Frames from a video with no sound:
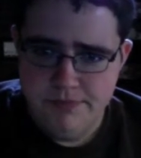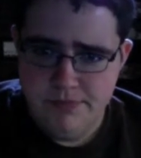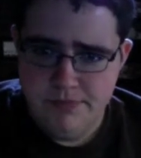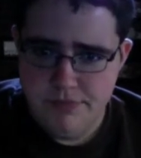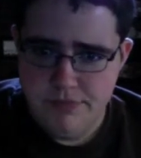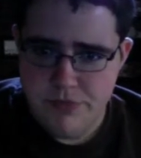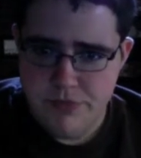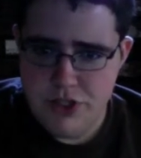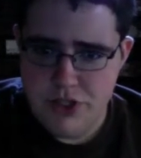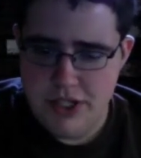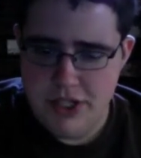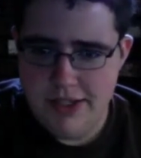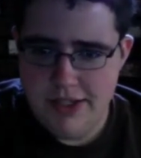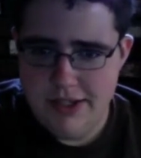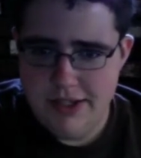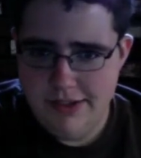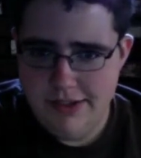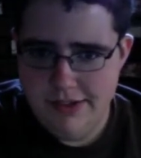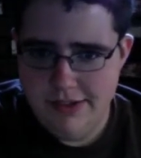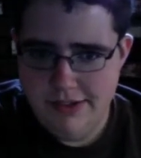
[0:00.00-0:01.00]

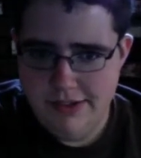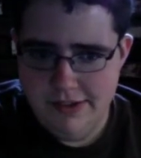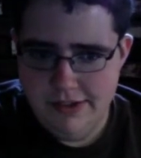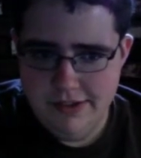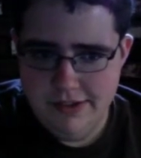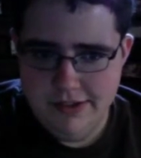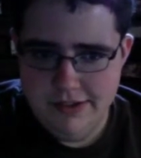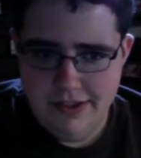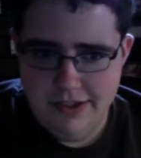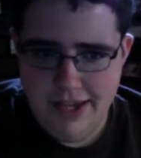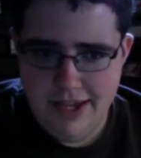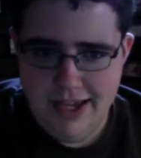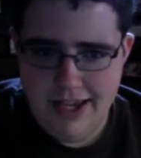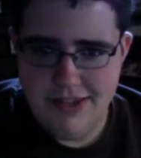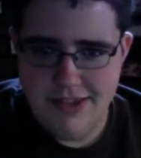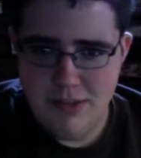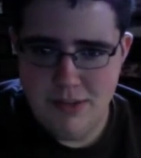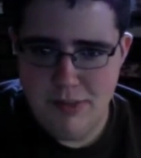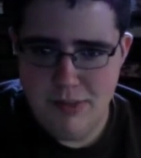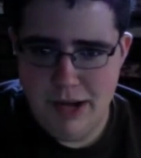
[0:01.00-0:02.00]
she
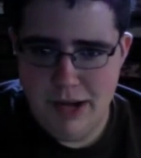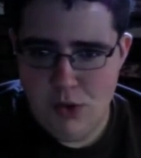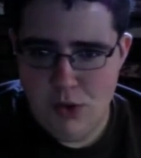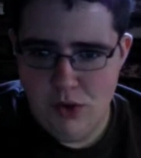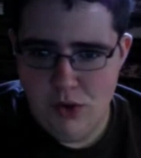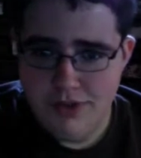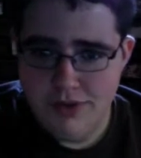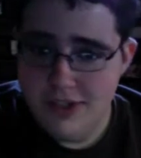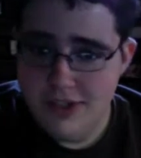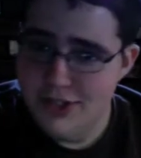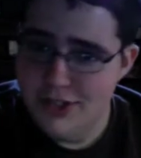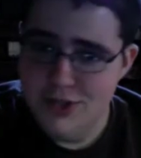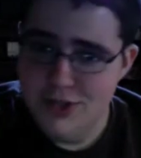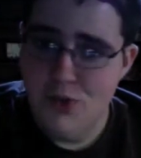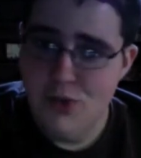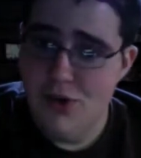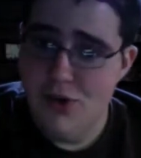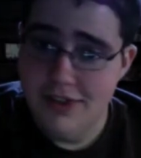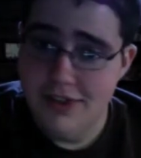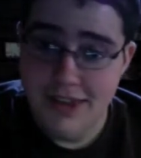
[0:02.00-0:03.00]
has the power of this
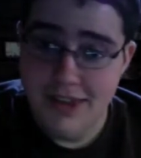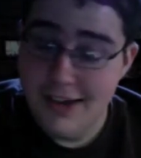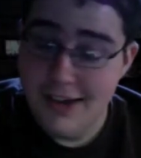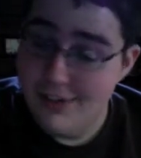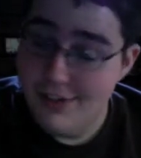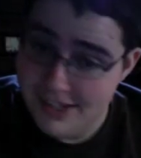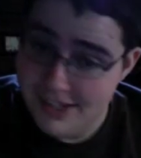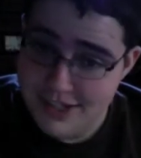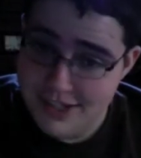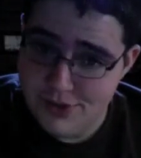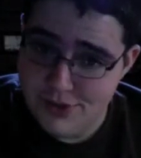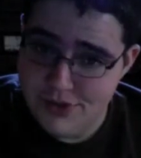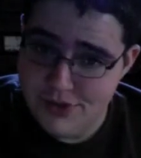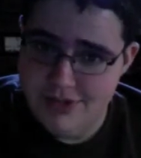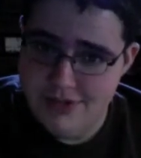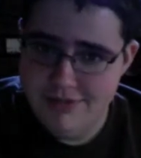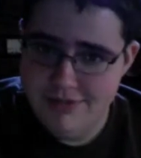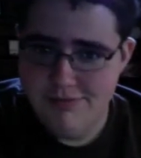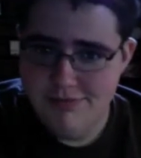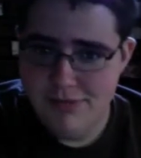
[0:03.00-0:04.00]
sword, the Heavenly
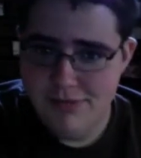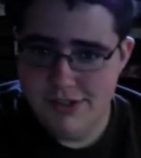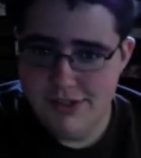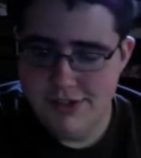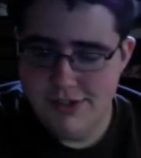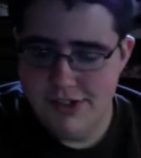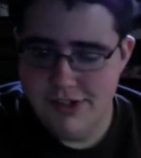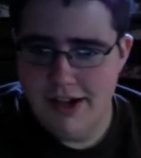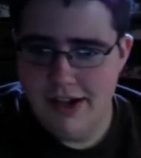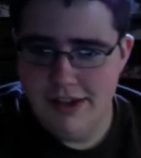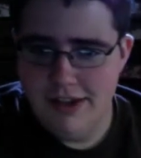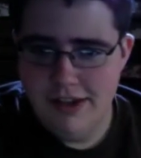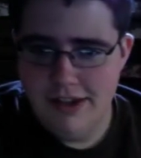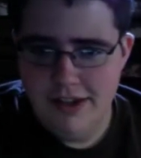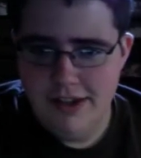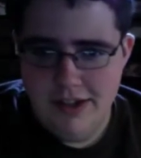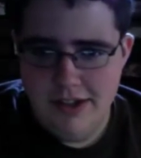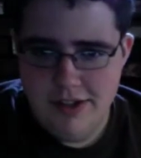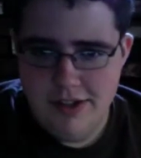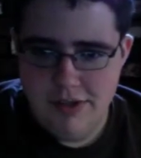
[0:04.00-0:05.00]
Sword, believe it or not,
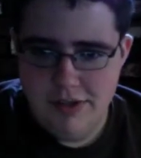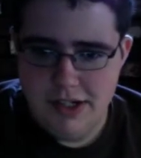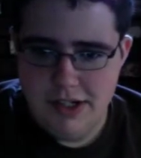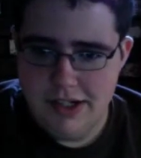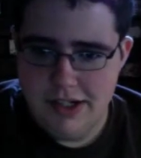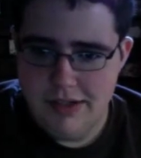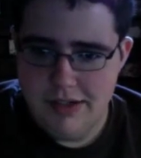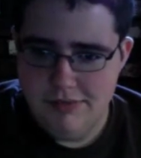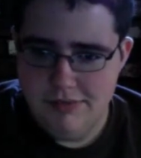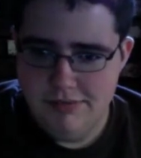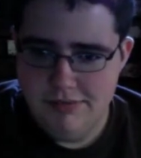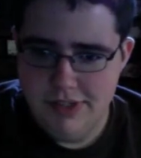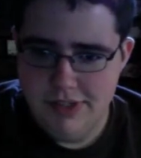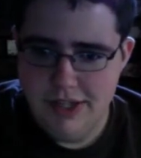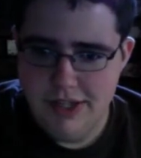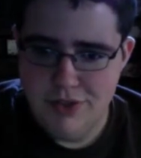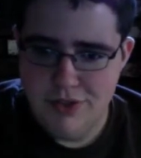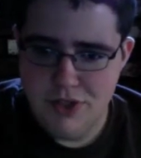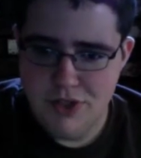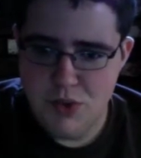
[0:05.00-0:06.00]
uh,
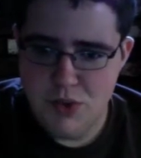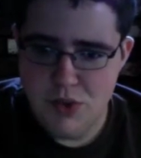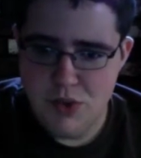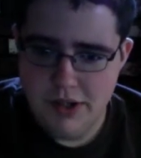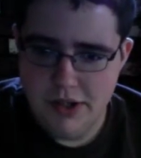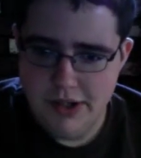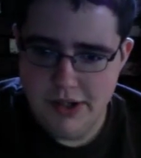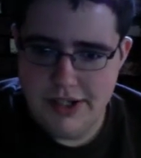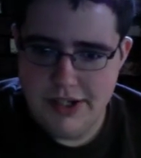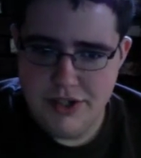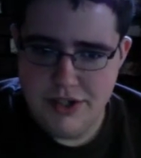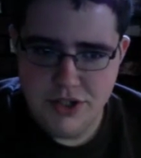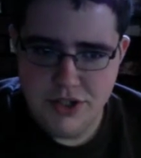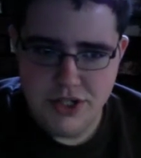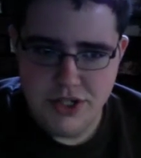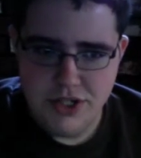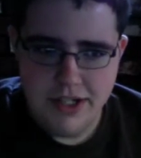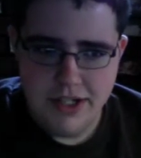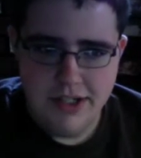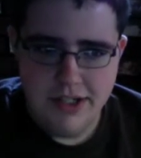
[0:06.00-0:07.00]
given to her, and
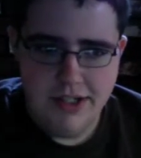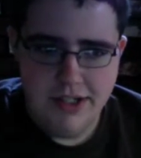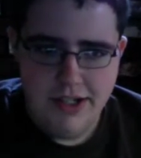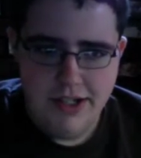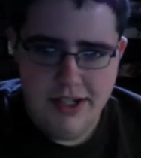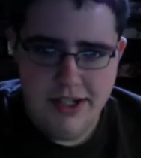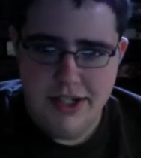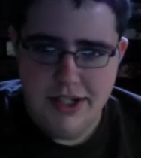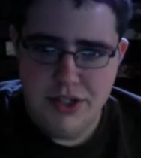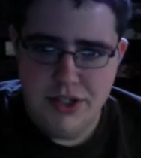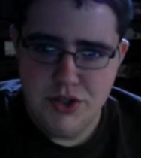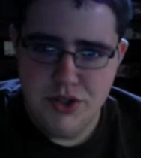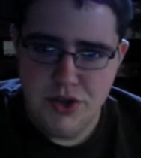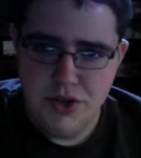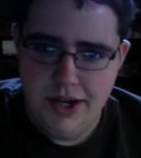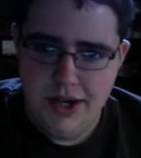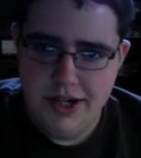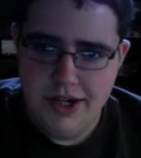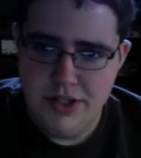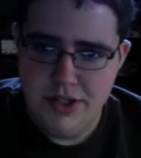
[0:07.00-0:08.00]
she is
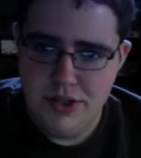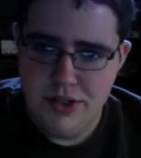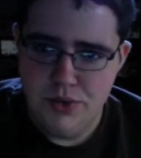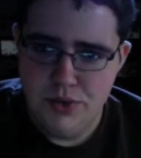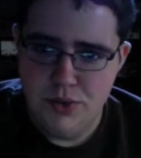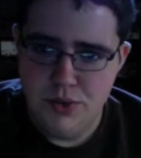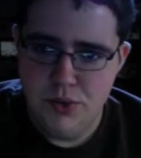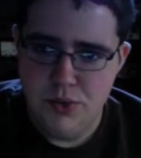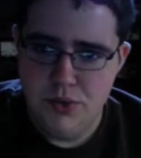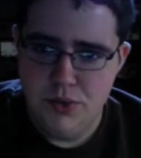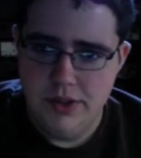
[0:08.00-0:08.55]
trying to